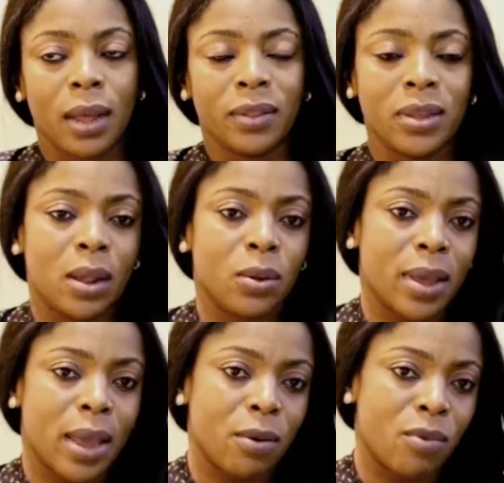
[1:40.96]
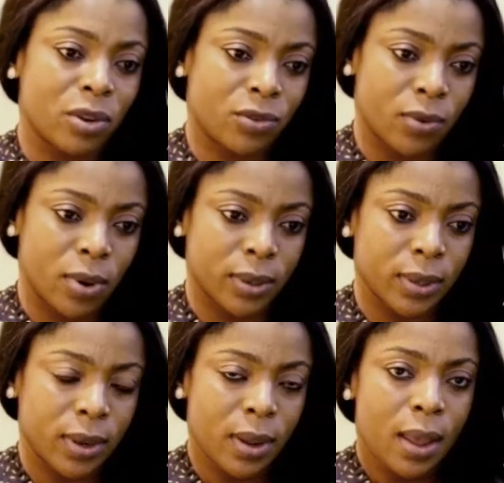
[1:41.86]
the Yellow Gate Restaurant.
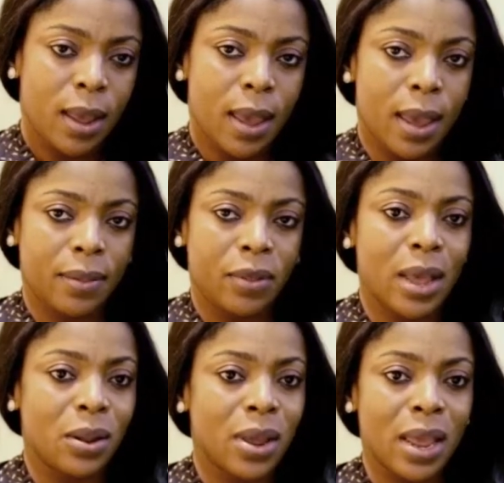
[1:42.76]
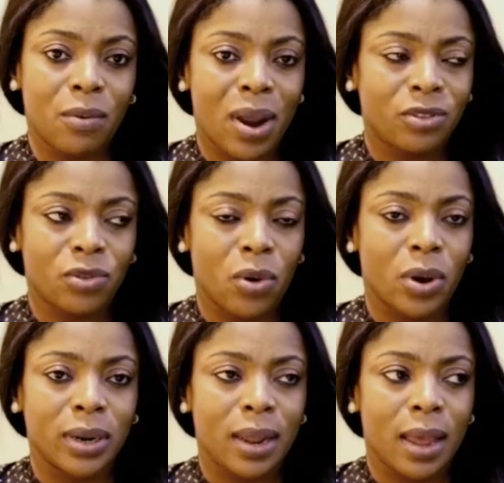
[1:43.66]
And the Yellow Gate
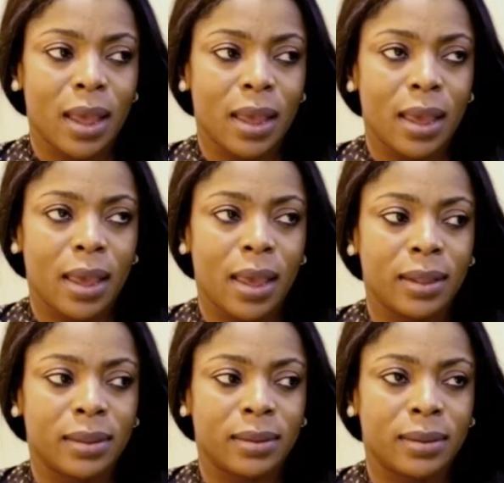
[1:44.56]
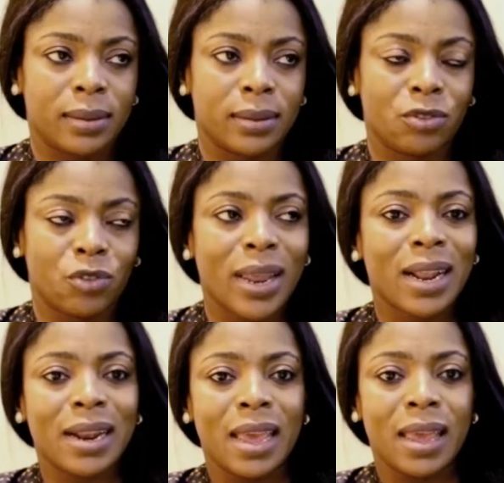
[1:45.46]
Restaurant is
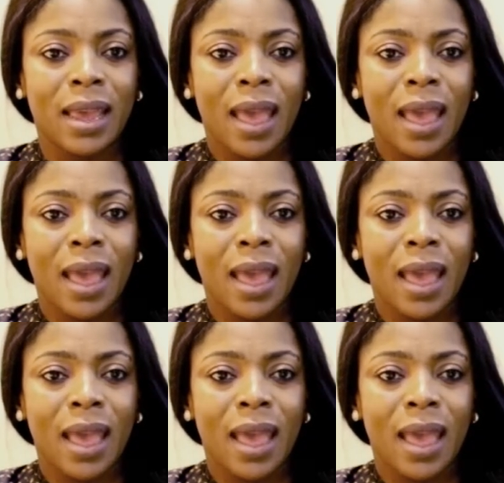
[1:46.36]
strictly